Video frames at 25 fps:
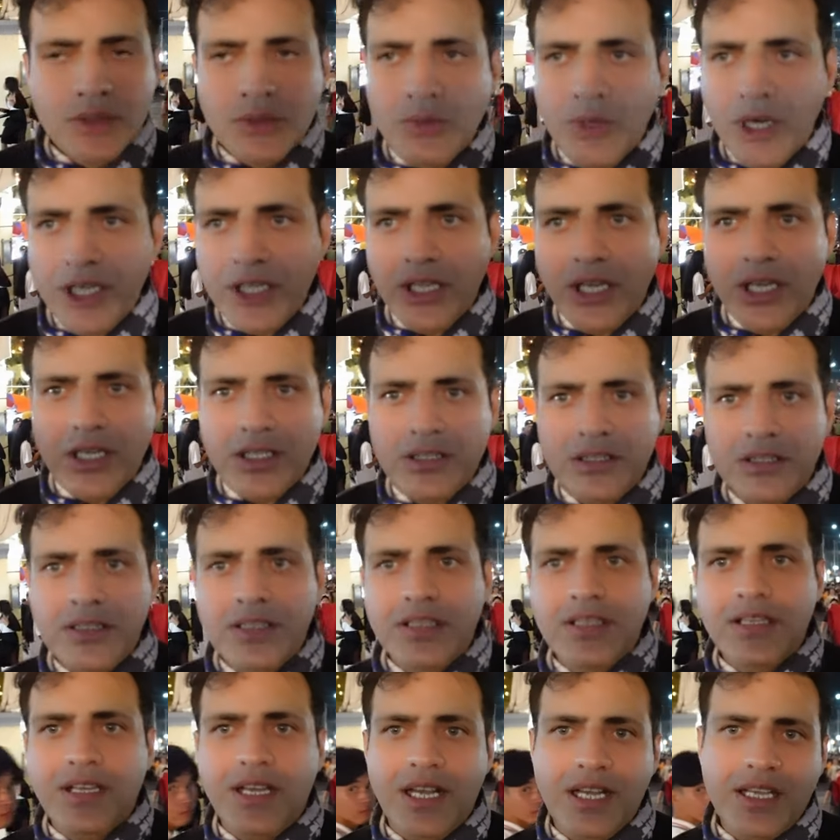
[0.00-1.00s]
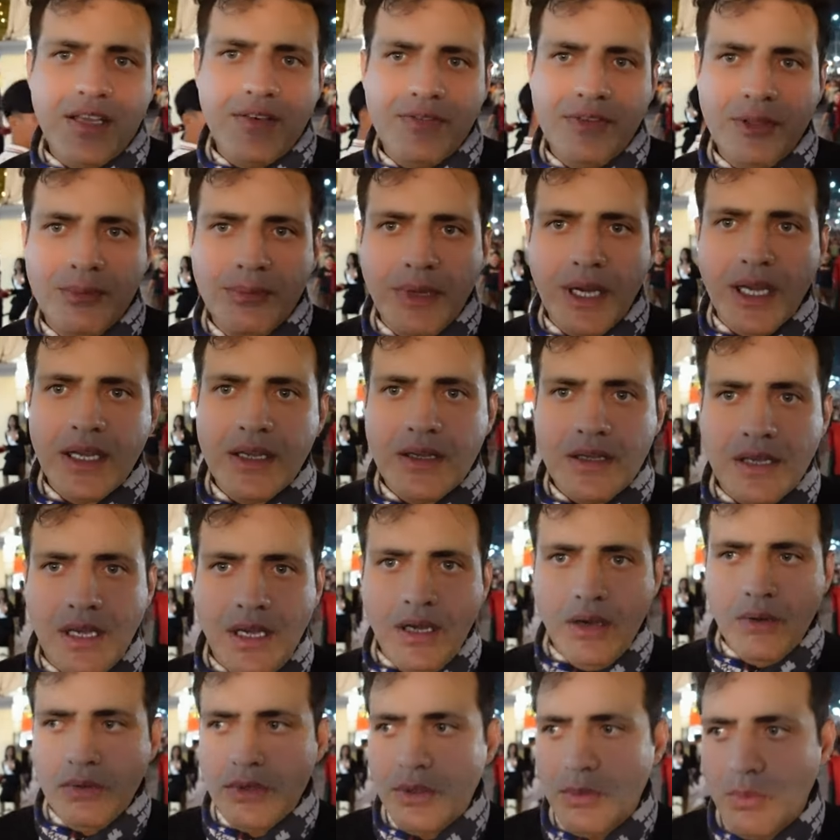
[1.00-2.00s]
Why not? I give them back
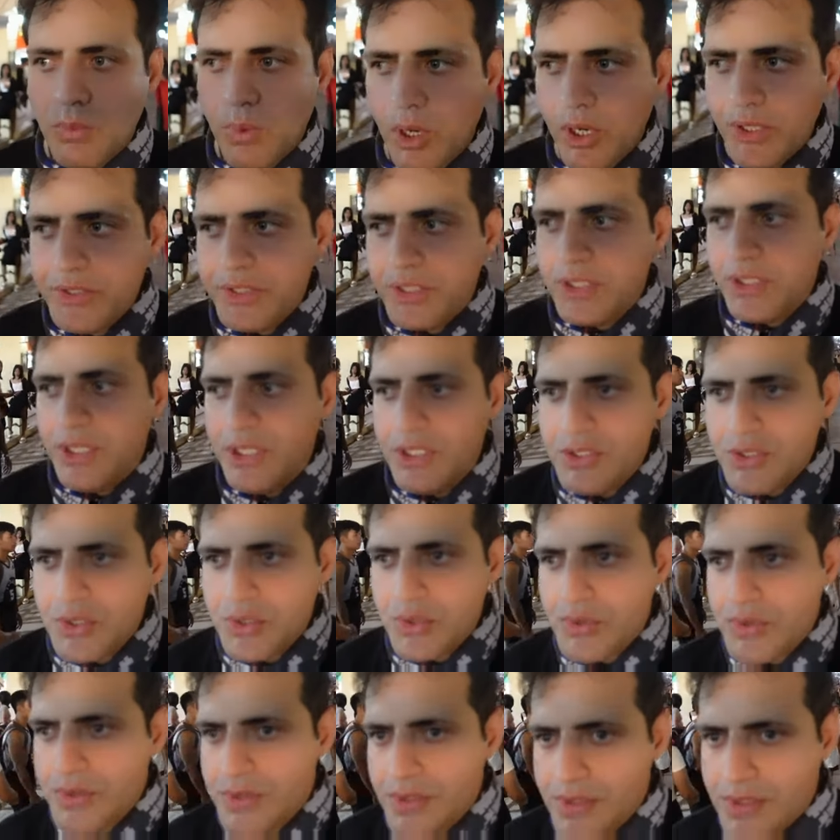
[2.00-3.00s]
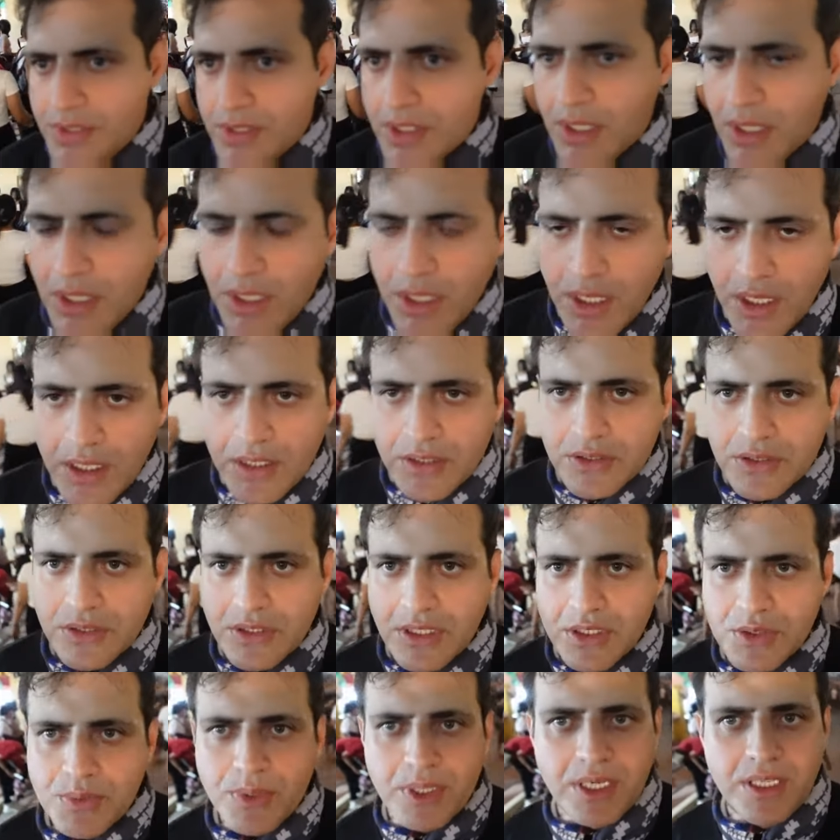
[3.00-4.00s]
with the water and juice. So
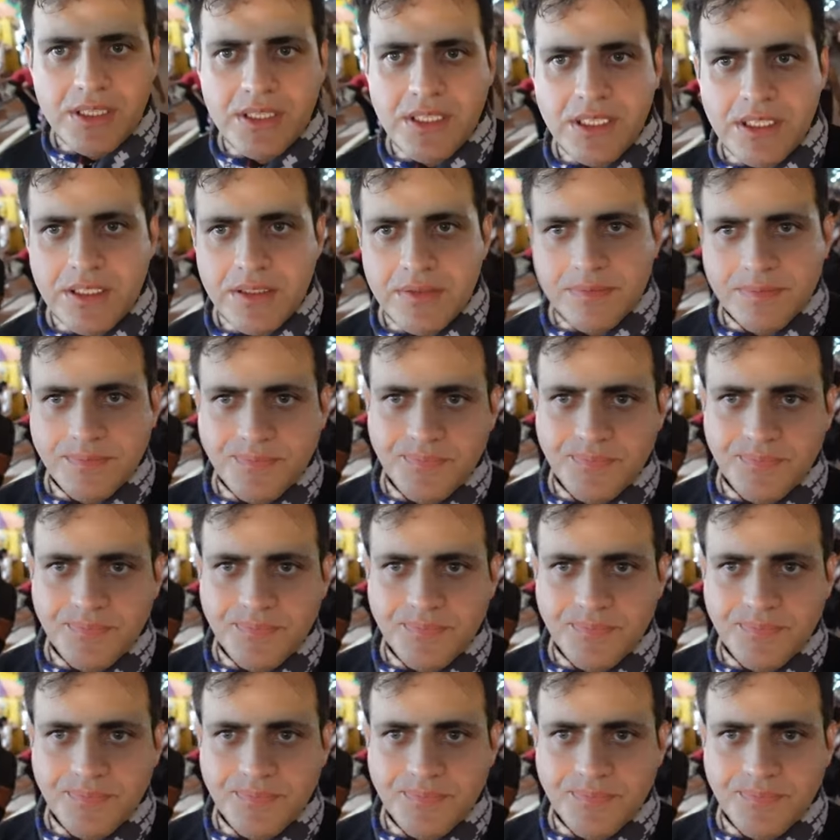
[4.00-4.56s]
that's what I did.